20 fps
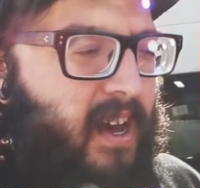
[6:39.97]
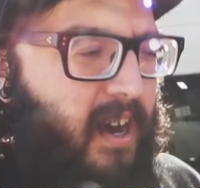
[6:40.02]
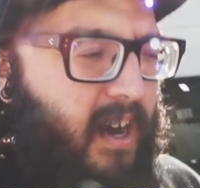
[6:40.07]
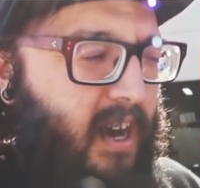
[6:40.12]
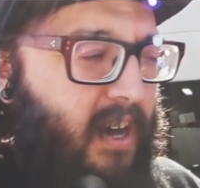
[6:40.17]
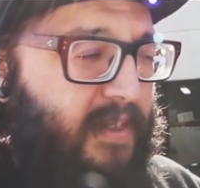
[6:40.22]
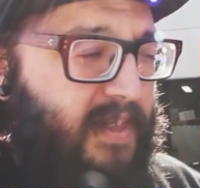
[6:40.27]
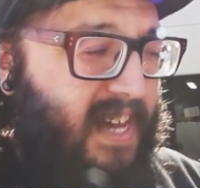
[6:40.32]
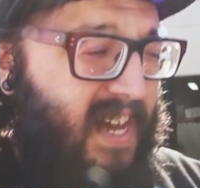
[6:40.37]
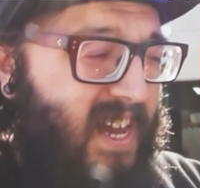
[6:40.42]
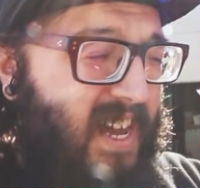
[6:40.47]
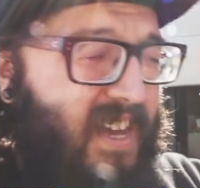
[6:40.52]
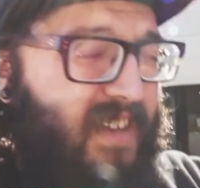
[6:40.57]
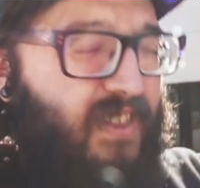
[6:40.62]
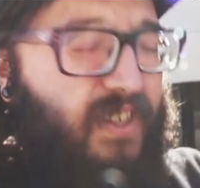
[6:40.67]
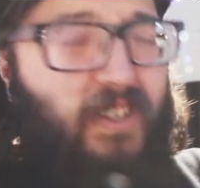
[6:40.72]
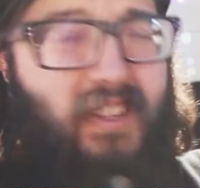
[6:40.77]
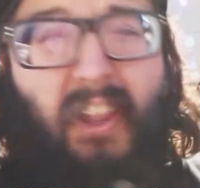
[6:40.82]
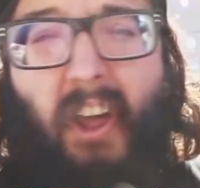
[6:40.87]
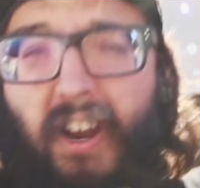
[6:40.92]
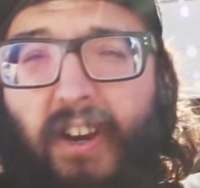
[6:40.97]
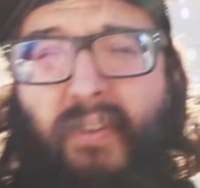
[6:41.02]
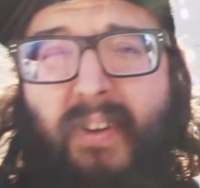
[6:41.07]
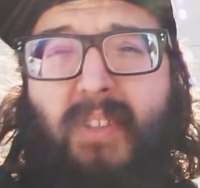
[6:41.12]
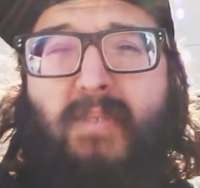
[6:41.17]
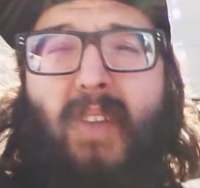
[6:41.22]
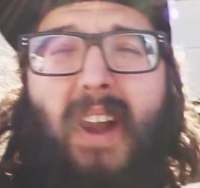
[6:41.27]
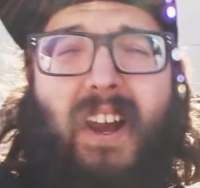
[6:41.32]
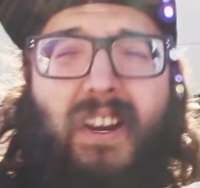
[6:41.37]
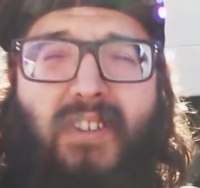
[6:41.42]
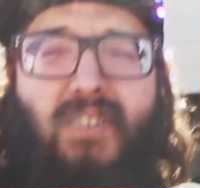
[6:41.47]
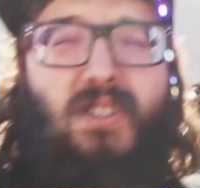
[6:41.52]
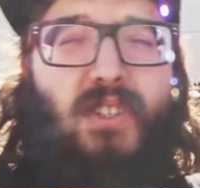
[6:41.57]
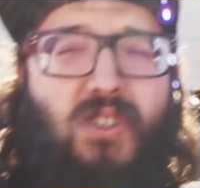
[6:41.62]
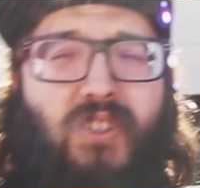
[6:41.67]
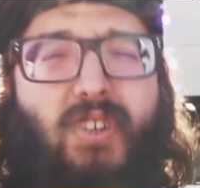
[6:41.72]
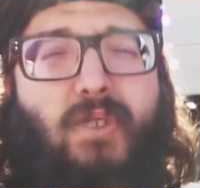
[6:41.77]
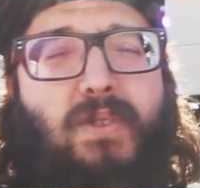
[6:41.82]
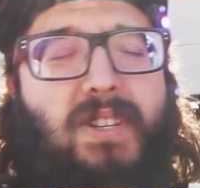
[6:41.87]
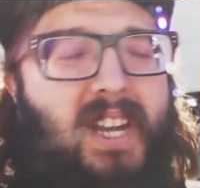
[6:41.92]
The lock rings were actually
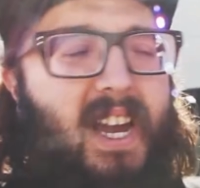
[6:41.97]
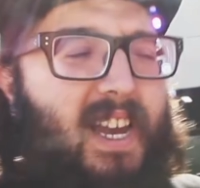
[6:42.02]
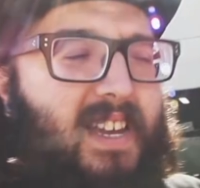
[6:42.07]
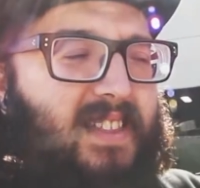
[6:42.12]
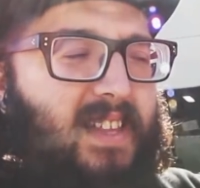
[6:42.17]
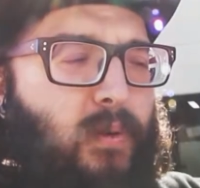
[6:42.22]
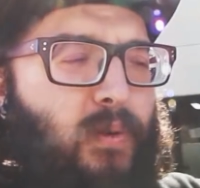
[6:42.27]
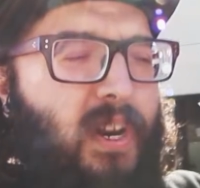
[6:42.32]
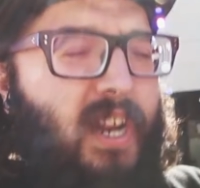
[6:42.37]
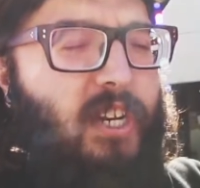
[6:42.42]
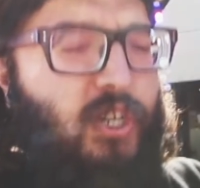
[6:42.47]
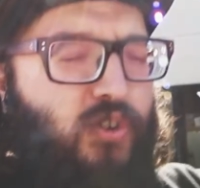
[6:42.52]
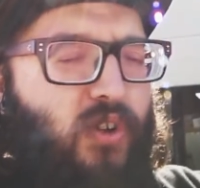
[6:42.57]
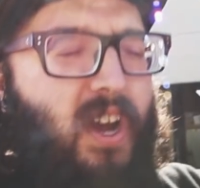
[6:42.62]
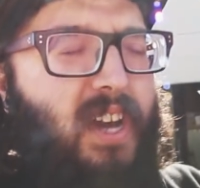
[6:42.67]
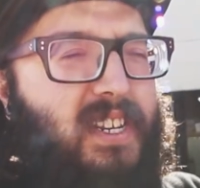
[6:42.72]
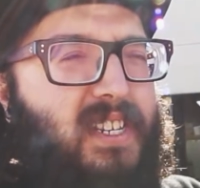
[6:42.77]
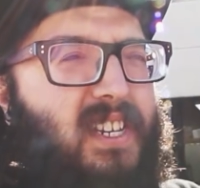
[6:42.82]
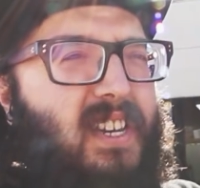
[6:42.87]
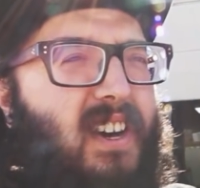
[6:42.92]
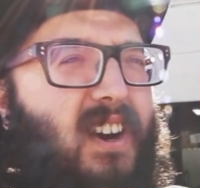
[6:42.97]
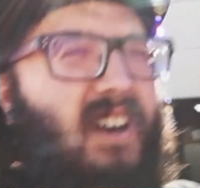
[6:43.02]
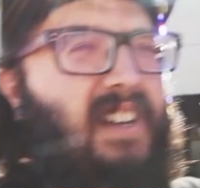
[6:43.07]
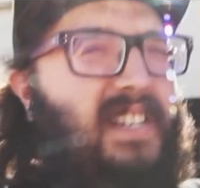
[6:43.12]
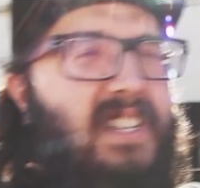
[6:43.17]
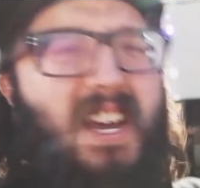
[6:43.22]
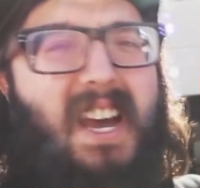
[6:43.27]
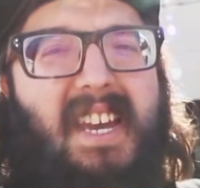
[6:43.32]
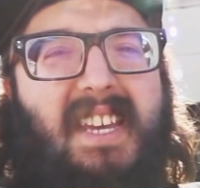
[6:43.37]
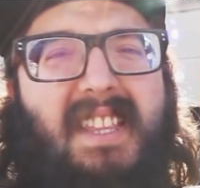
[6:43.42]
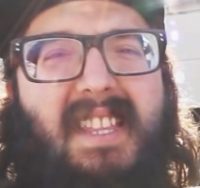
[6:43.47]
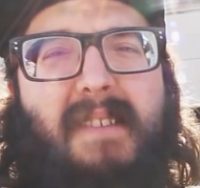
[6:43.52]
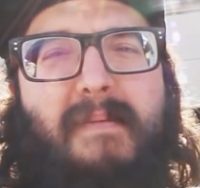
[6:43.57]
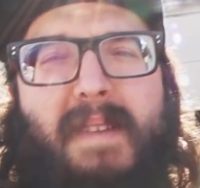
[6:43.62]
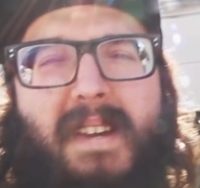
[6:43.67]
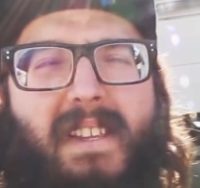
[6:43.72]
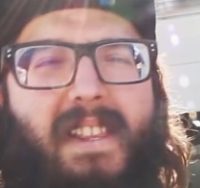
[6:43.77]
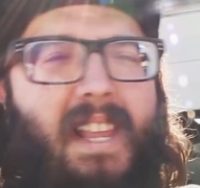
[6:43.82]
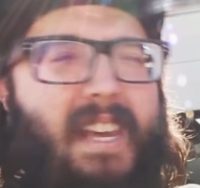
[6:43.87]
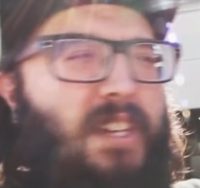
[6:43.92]
so tight that when I tried to untighten them,
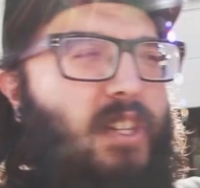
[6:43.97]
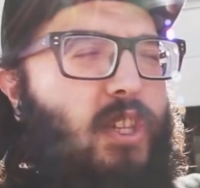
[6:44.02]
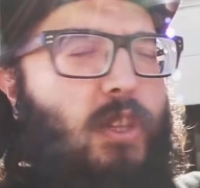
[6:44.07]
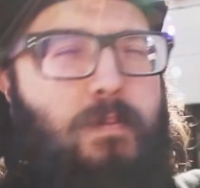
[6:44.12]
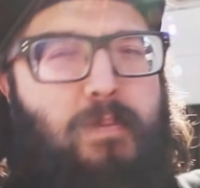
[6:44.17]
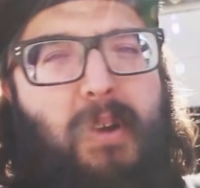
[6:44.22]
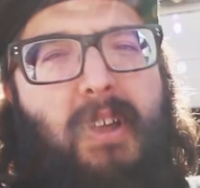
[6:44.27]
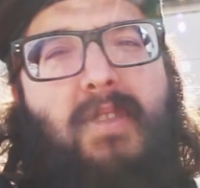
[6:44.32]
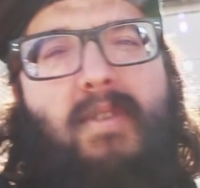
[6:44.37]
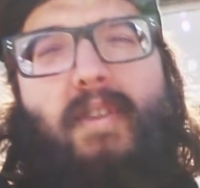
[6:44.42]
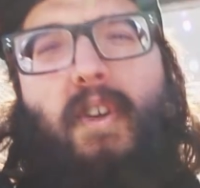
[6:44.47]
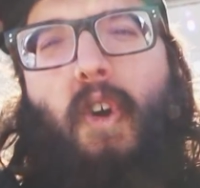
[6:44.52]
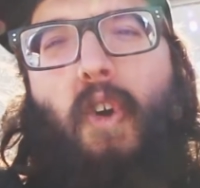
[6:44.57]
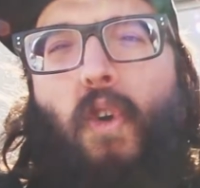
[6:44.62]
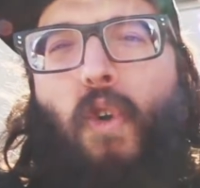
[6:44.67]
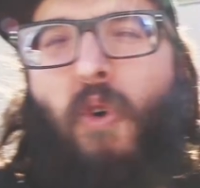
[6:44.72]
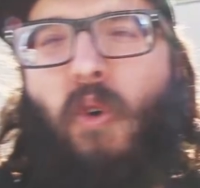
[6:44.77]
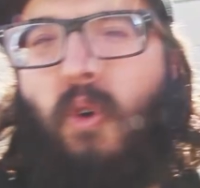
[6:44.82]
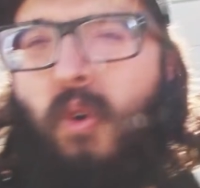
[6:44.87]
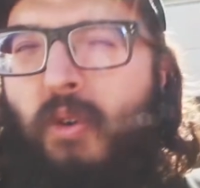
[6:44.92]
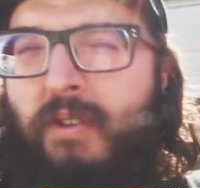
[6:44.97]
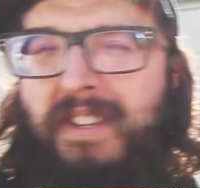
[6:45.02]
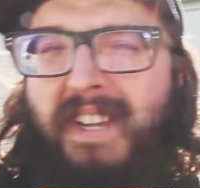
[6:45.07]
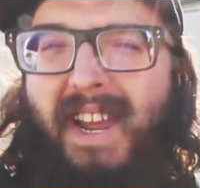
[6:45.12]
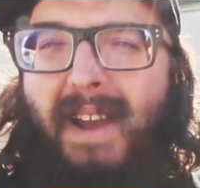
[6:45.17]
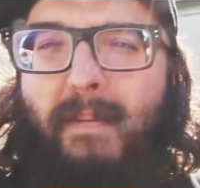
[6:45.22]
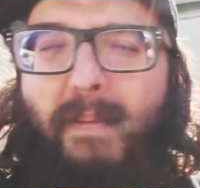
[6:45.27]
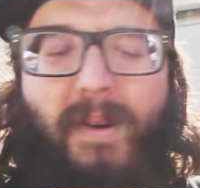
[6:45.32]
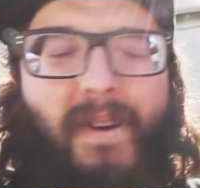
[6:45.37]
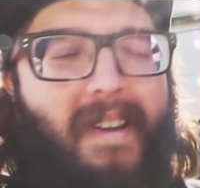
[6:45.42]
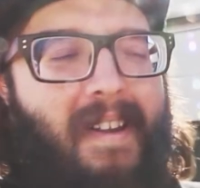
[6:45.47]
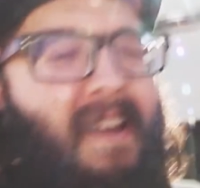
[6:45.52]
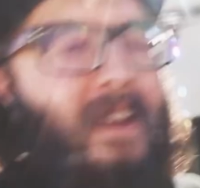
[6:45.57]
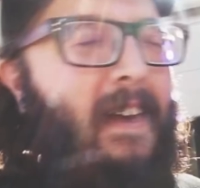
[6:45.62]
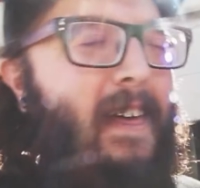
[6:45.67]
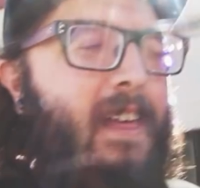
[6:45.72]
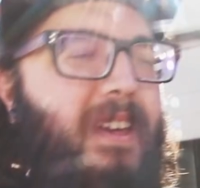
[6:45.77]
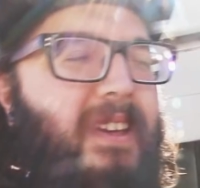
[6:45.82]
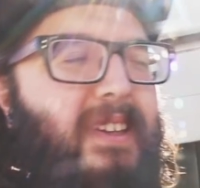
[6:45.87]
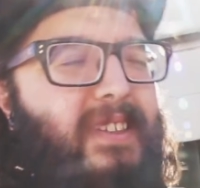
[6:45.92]
it like spun the whole damper,
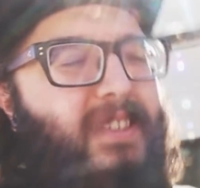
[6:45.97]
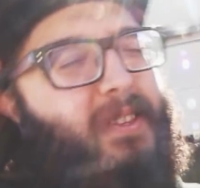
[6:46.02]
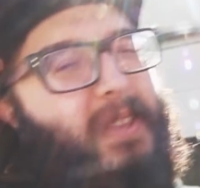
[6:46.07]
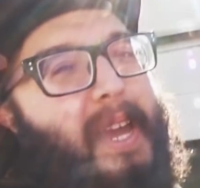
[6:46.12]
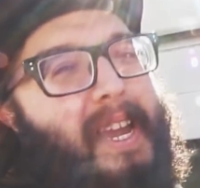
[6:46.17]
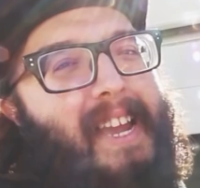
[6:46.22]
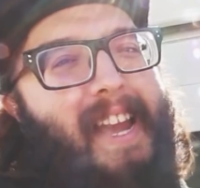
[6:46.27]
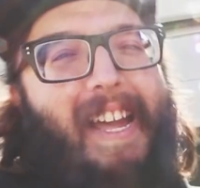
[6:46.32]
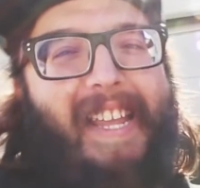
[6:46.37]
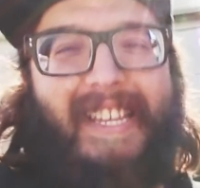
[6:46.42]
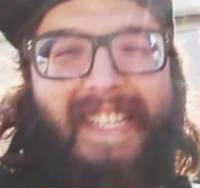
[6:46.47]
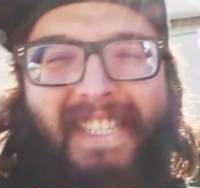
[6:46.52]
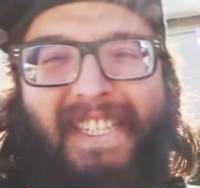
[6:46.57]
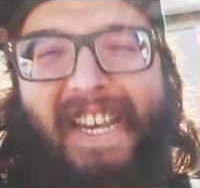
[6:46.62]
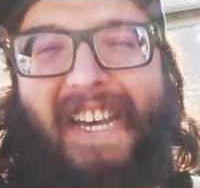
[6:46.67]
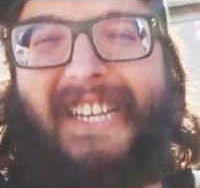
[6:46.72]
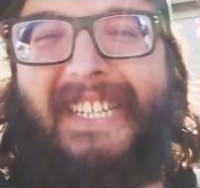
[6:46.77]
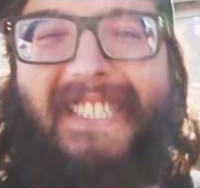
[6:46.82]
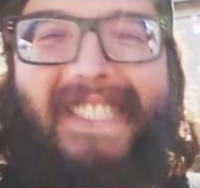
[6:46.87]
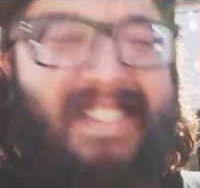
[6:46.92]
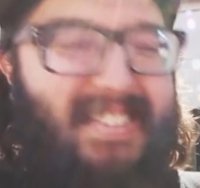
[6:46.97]
so that kind of sucks.